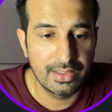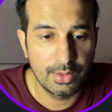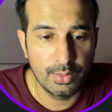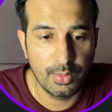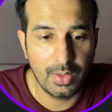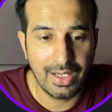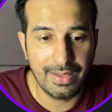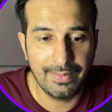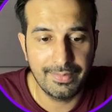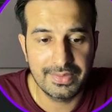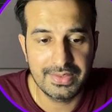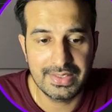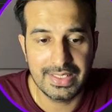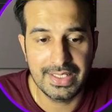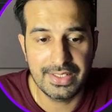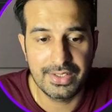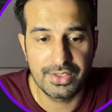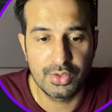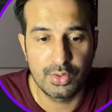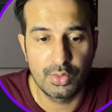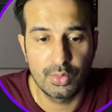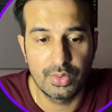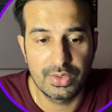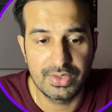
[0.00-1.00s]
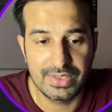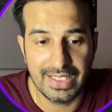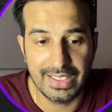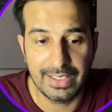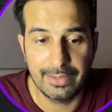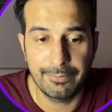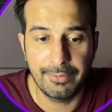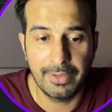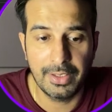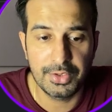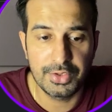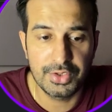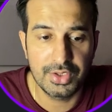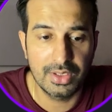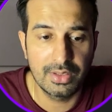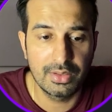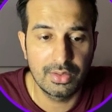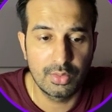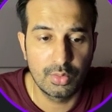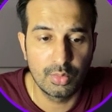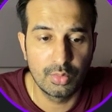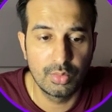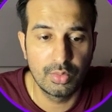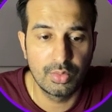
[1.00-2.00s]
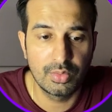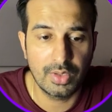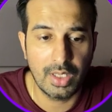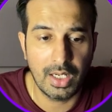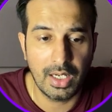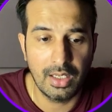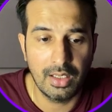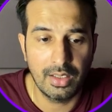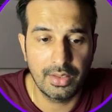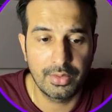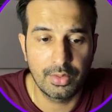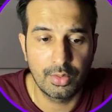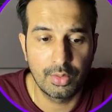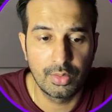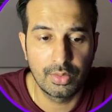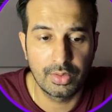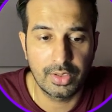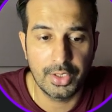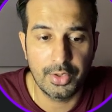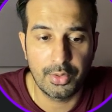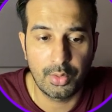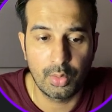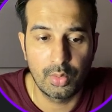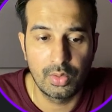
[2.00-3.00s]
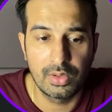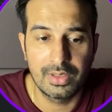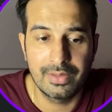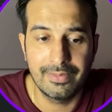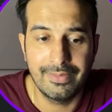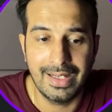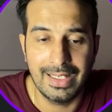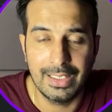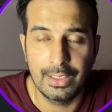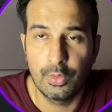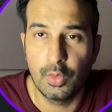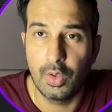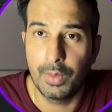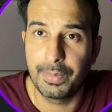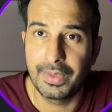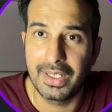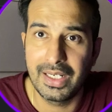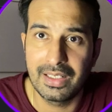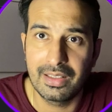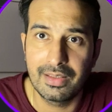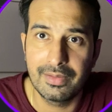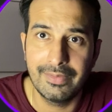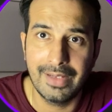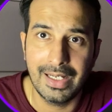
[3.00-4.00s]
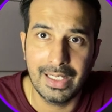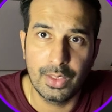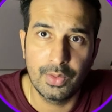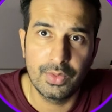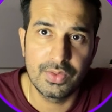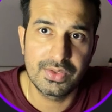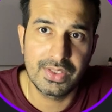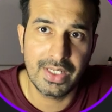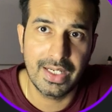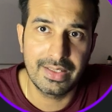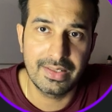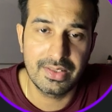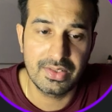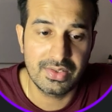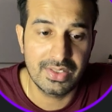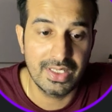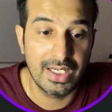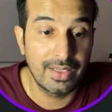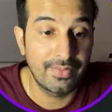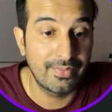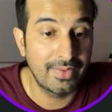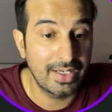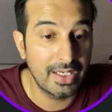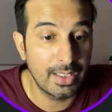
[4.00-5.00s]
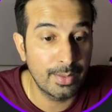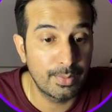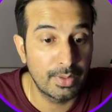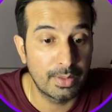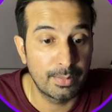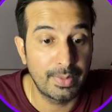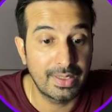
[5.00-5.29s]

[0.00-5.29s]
You have a set to set function to, uh, you know, control the value, update the value inside the state variable.